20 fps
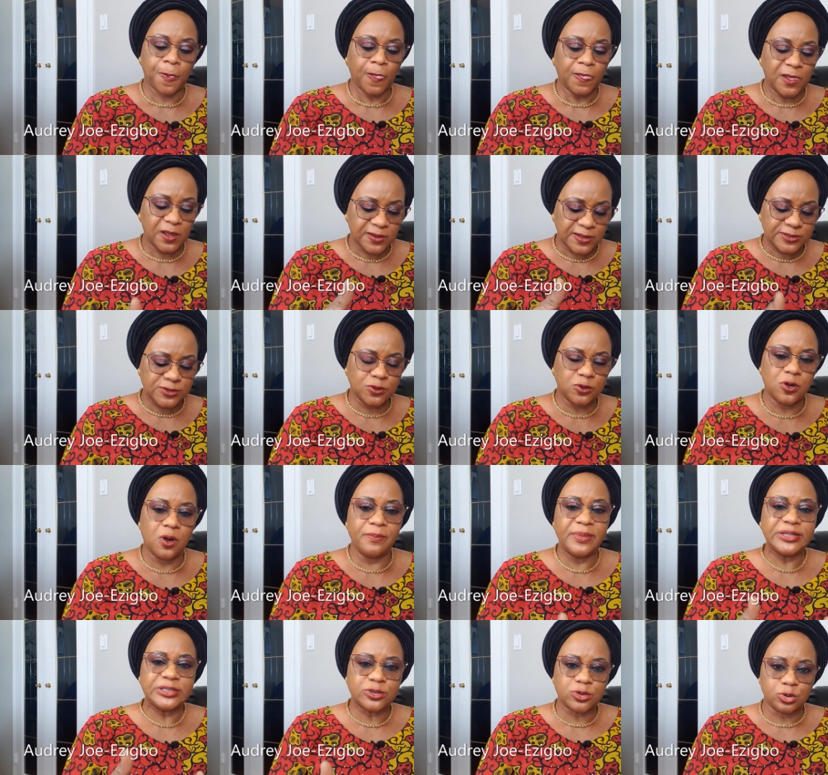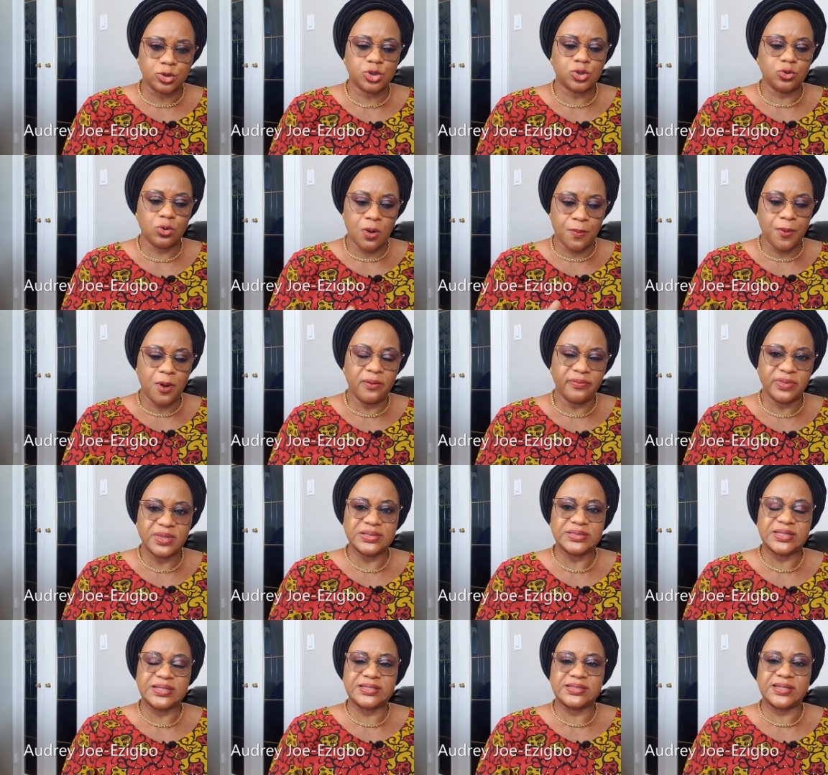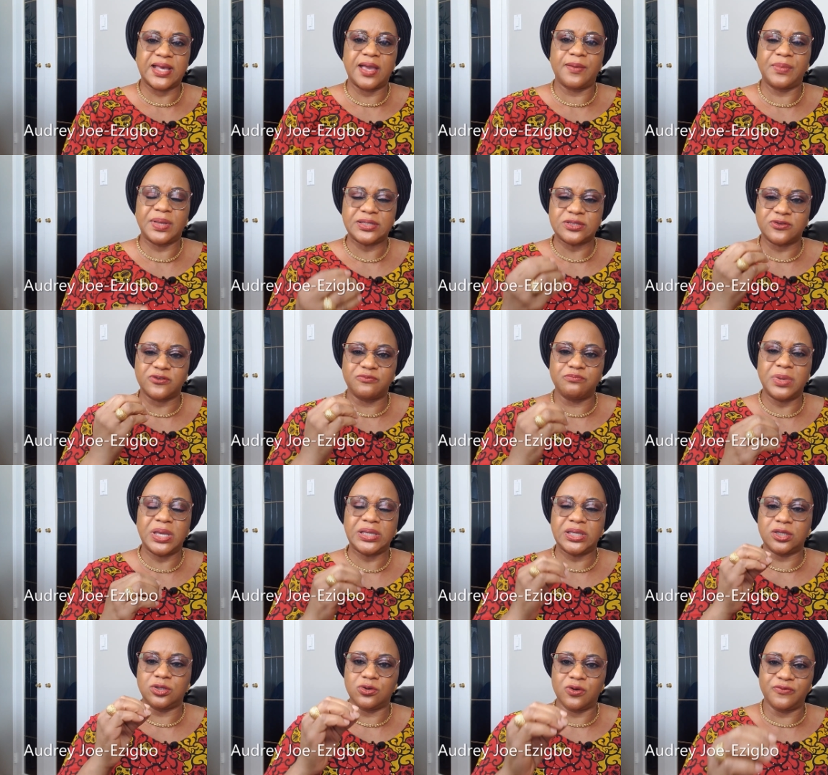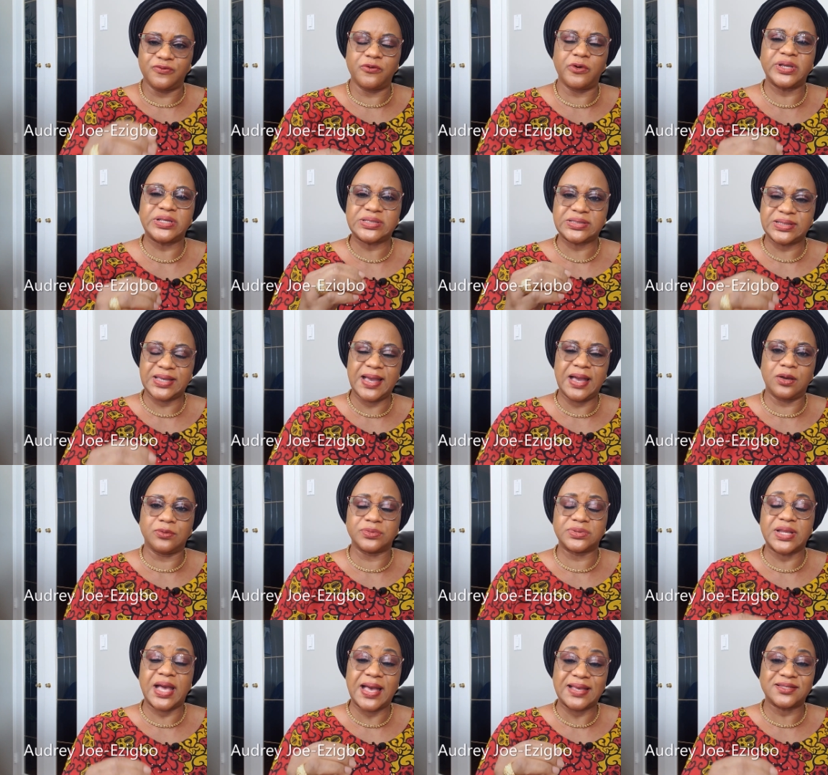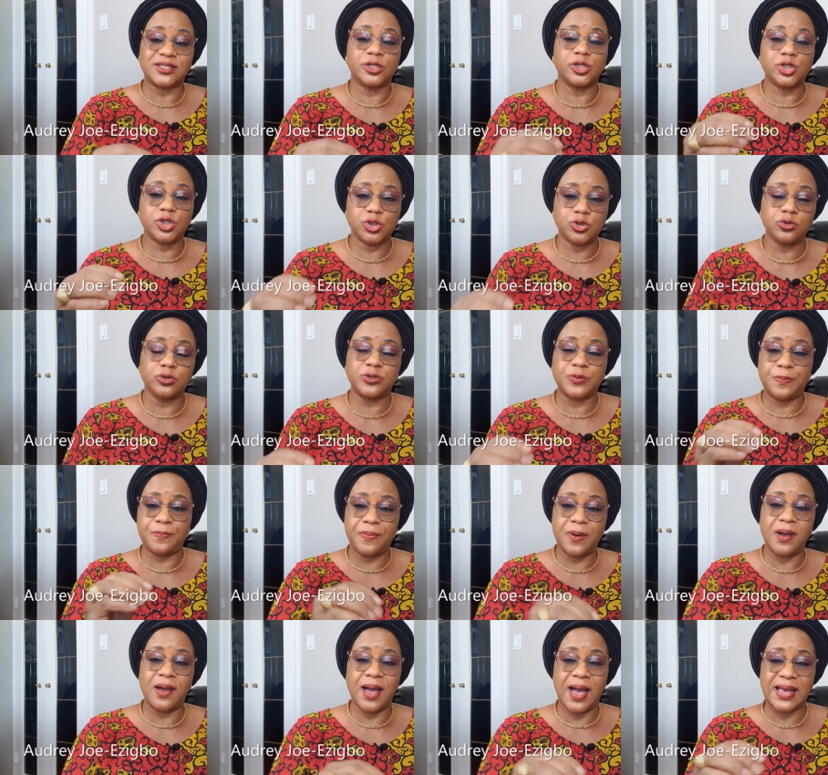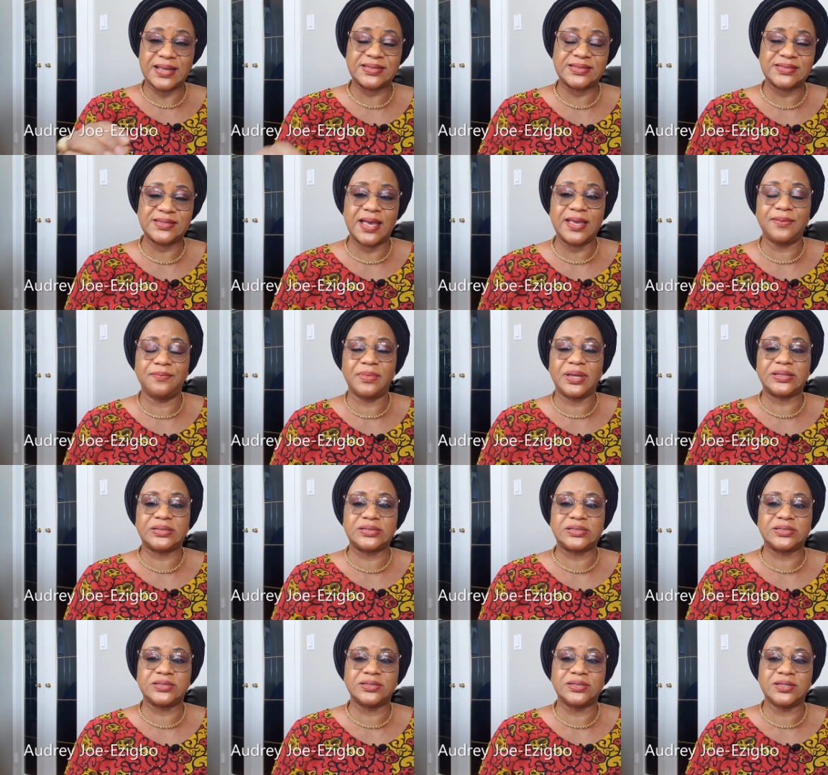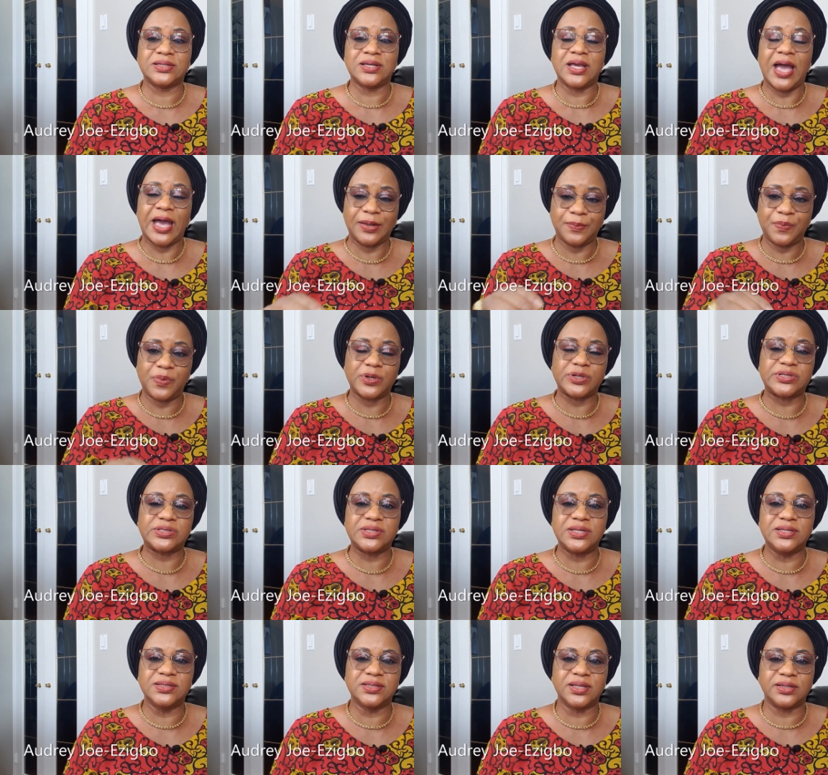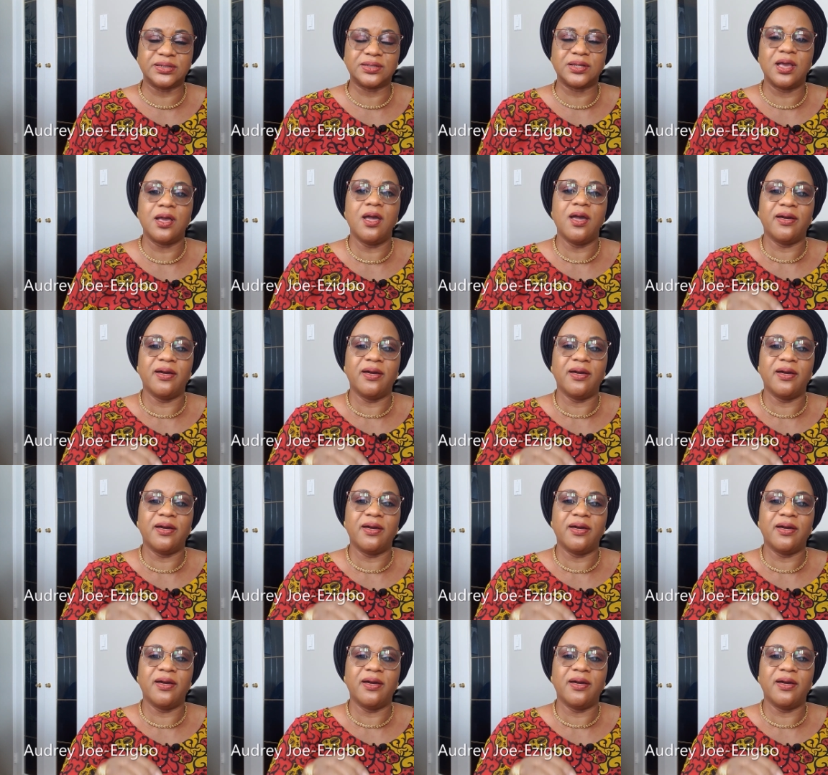that as you commit to show up on this assignment of making your voice count as it should per assignment and per season,